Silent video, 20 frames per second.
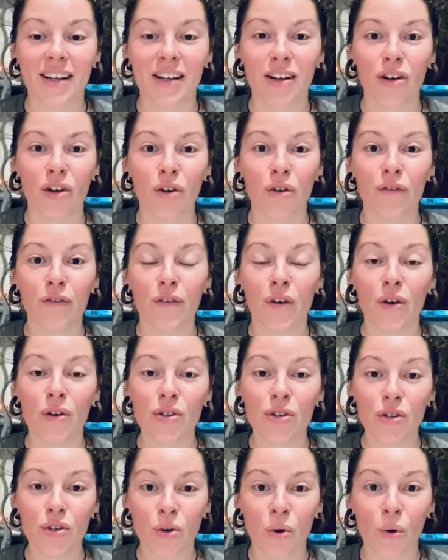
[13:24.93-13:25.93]
who
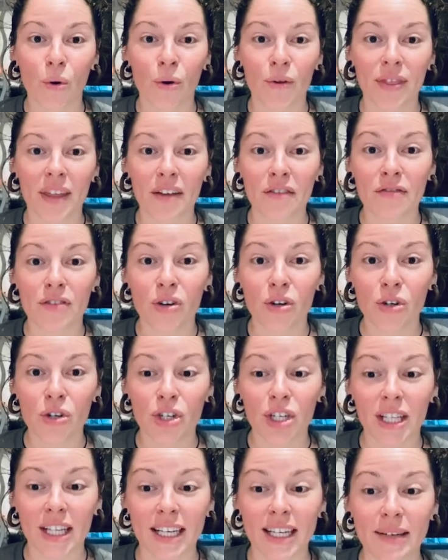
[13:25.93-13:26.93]
first taught that
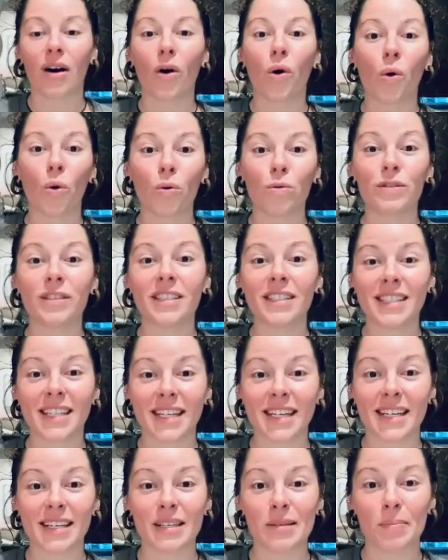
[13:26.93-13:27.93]
virtually all
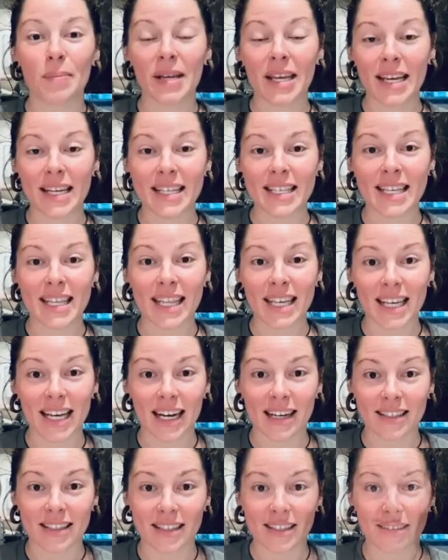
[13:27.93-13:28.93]
disease begins in the
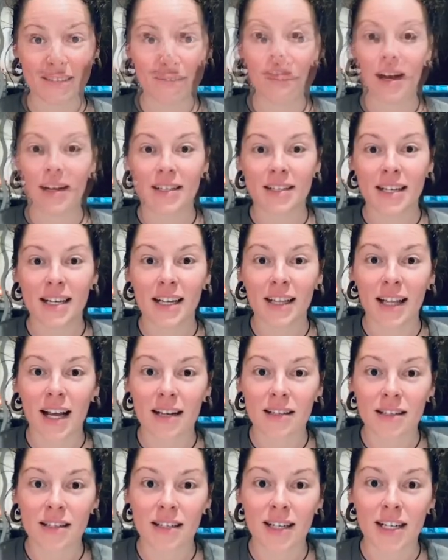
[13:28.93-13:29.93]
gut. Fasting allows
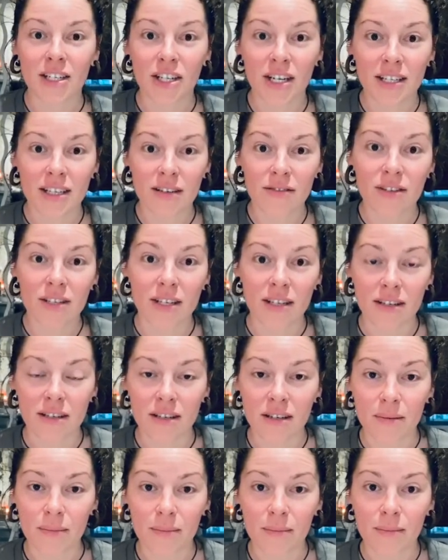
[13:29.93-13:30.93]
the digestive
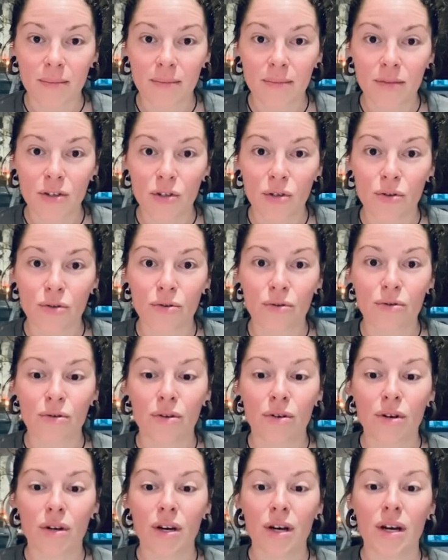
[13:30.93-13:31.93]
system to
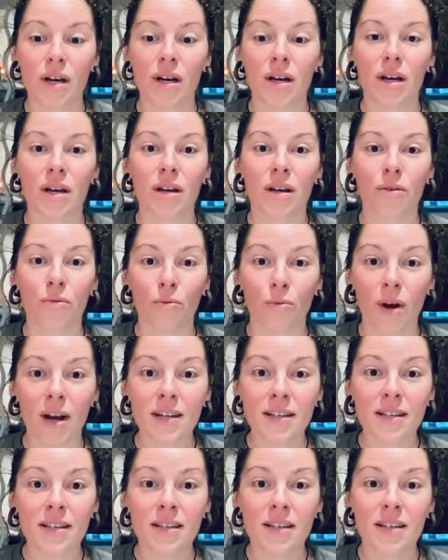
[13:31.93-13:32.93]

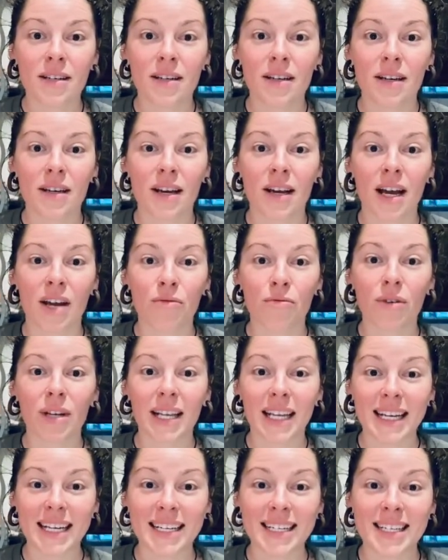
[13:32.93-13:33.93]
rest and
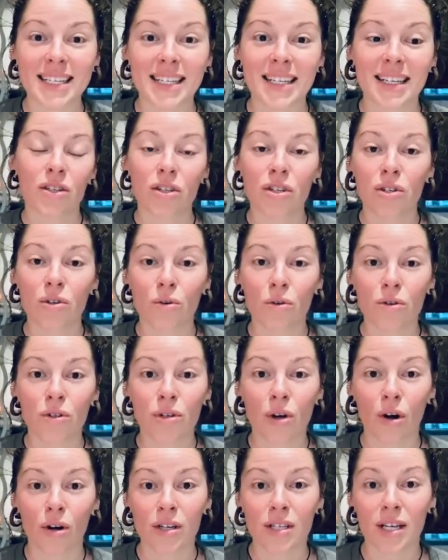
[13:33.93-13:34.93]
release stored
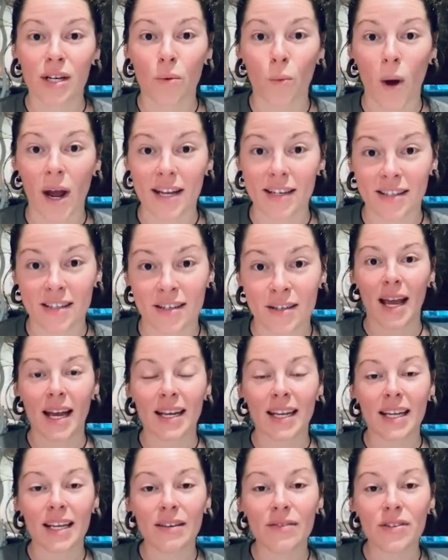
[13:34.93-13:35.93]
toxic waste and
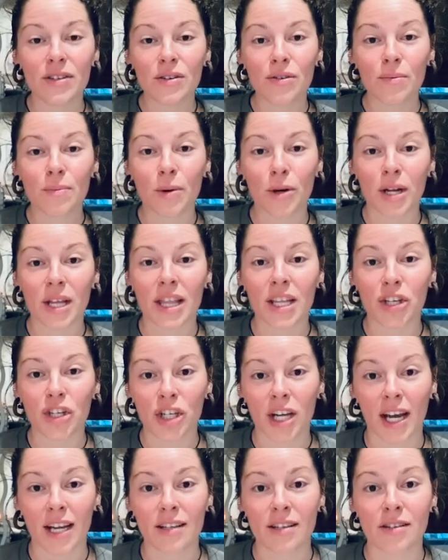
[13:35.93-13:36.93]
gives your body the
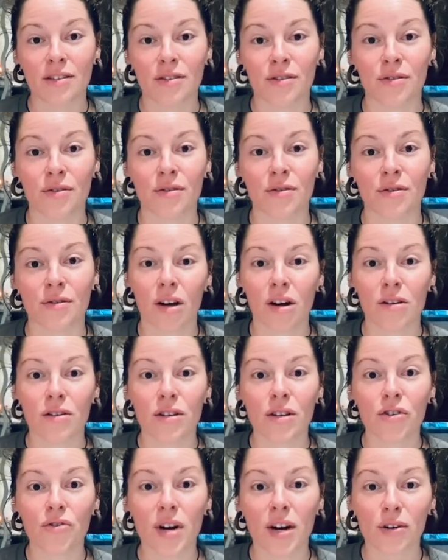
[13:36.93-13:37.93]
chance to
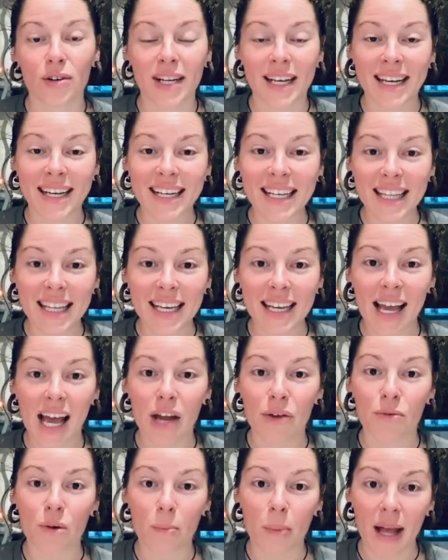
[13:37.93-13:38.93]
concentrate on healing and
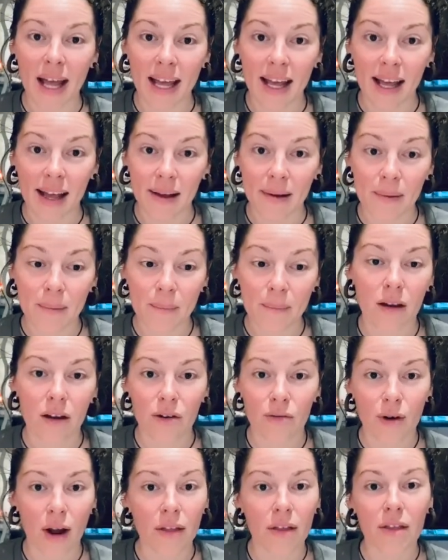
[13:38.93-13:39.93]
repair
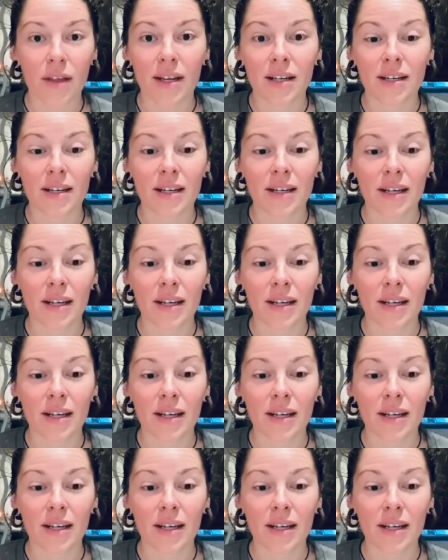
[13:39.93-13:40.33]
rather than